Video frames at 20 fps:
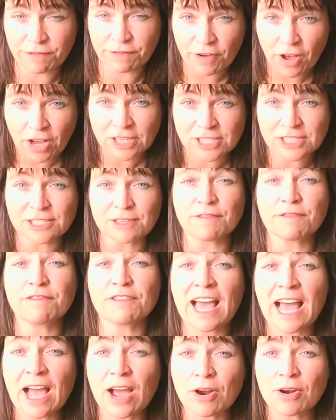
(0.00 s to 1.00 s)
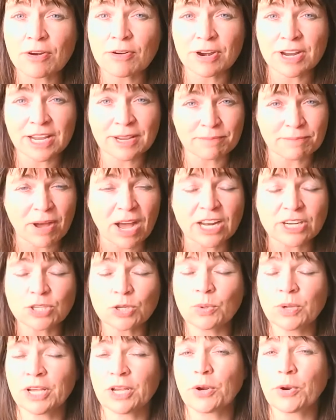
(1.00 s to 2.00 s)
faster flowering,
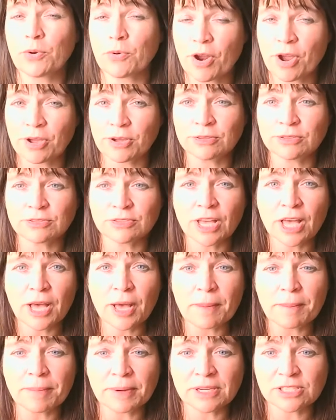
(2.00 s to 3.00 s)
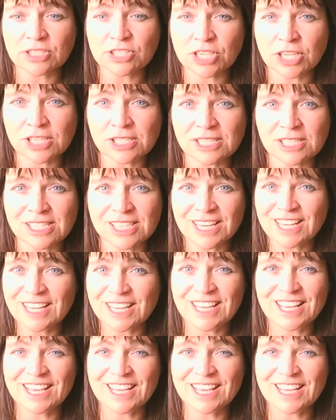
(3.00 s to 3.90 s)
much quicker growth, but just